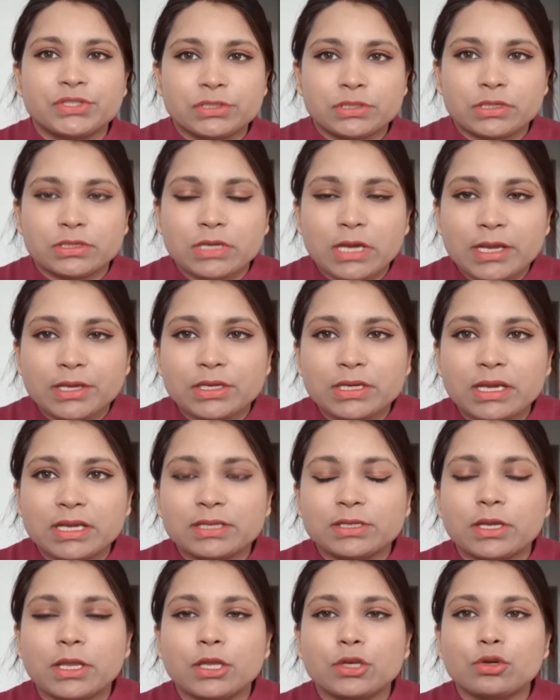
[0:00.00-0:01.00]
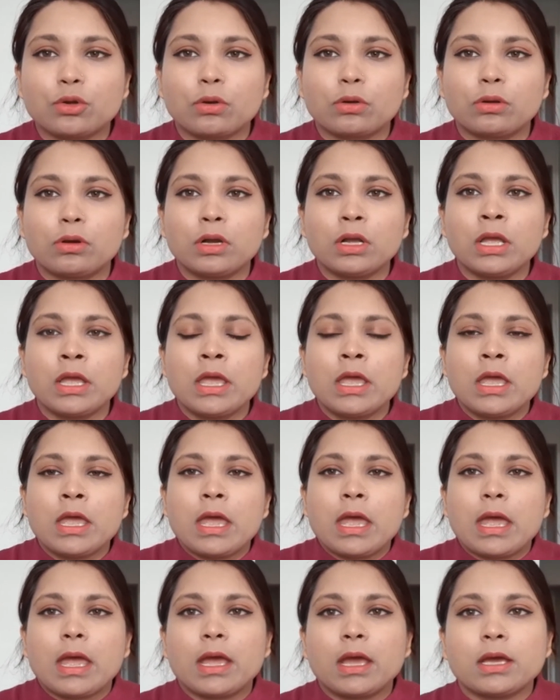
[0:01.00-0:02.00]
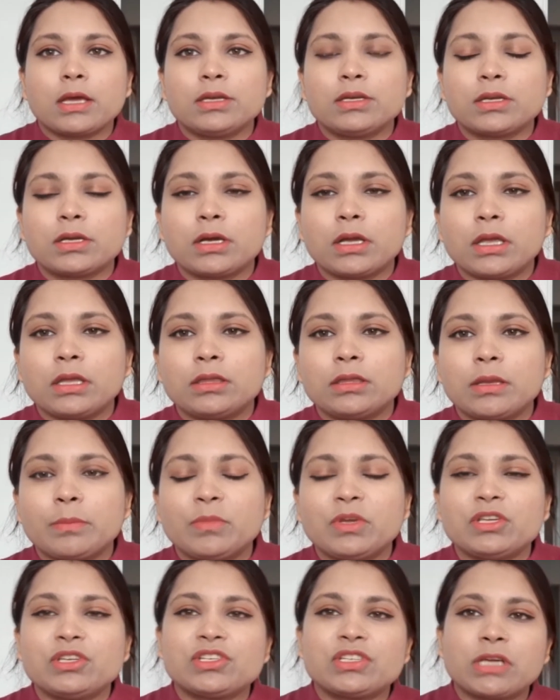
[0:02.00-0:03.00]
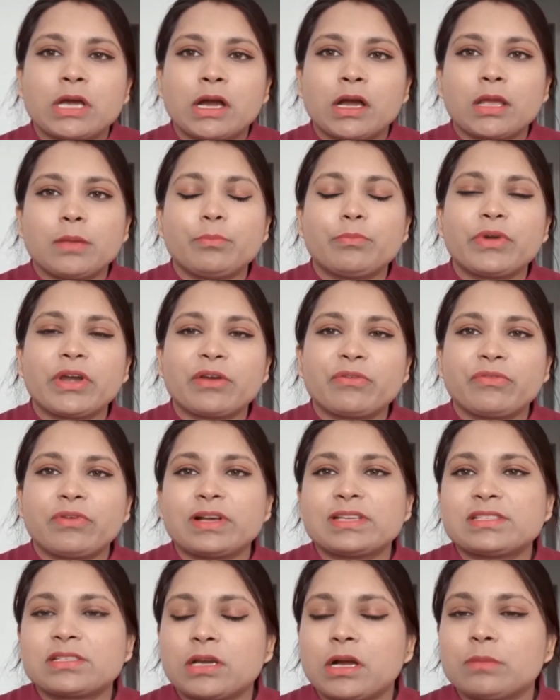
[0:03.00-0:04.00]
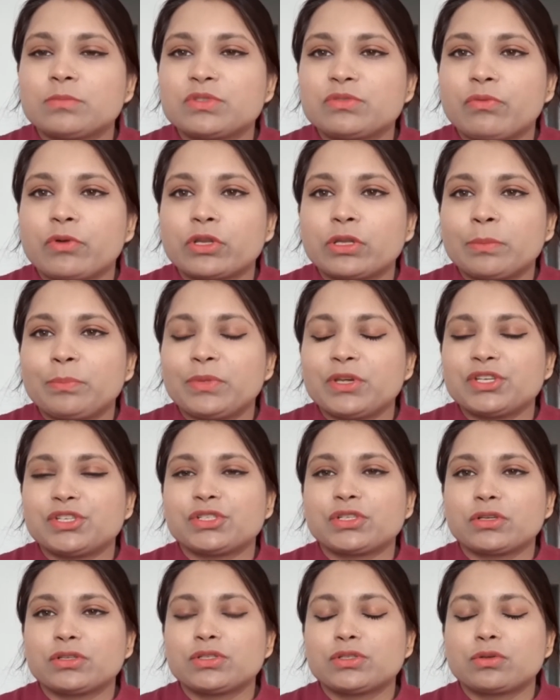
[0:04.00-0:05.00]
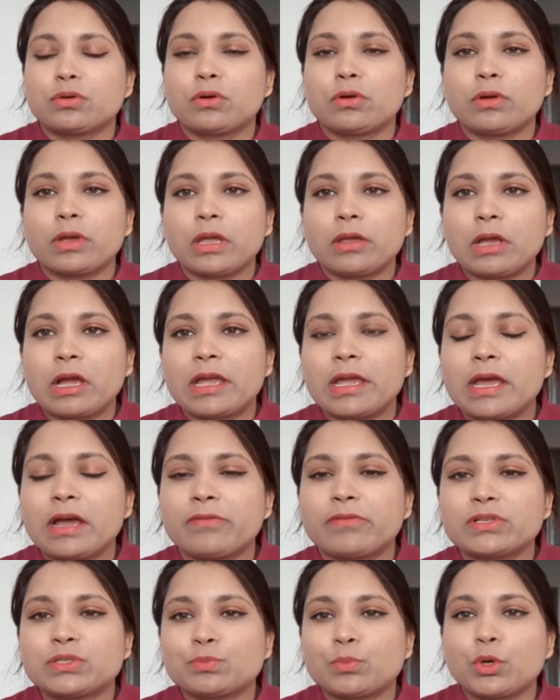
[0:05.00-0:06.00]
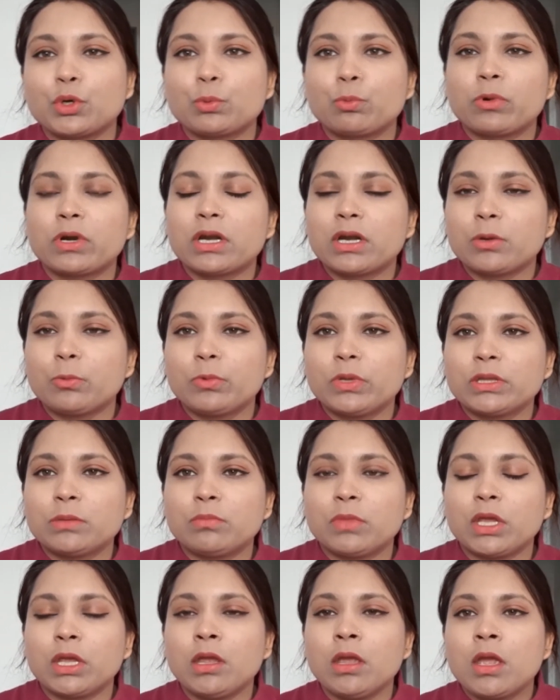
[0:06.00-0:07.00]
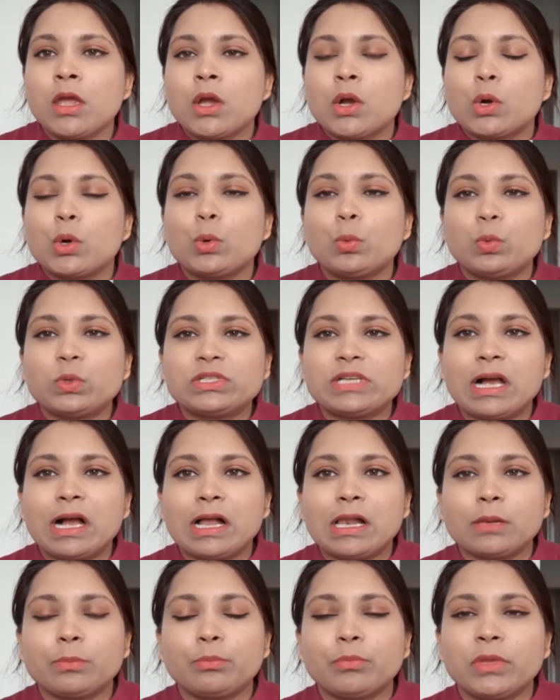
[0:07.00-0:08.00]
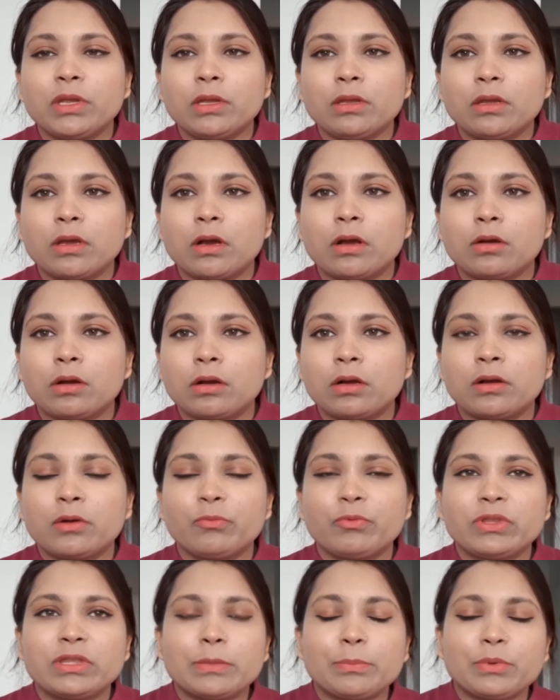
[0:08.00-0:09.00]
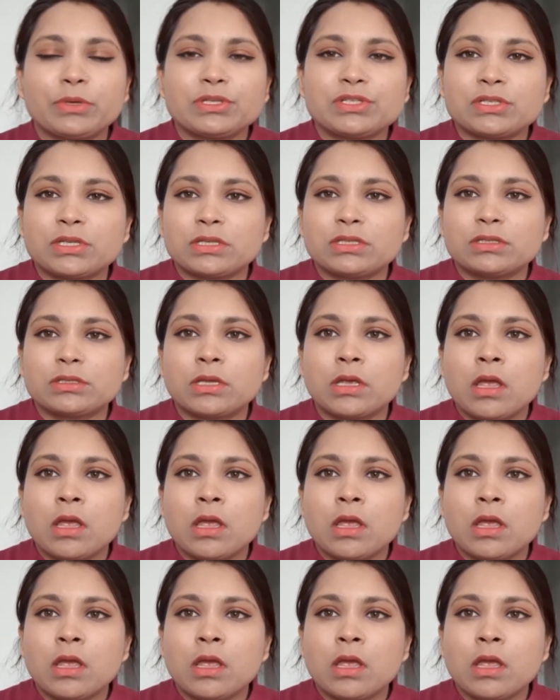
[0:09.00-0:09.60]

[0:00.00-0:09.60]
right at 8 o'clock, and in the meantime breakfast comes for the patient. So I have a sport worker with me who would help me with the patients,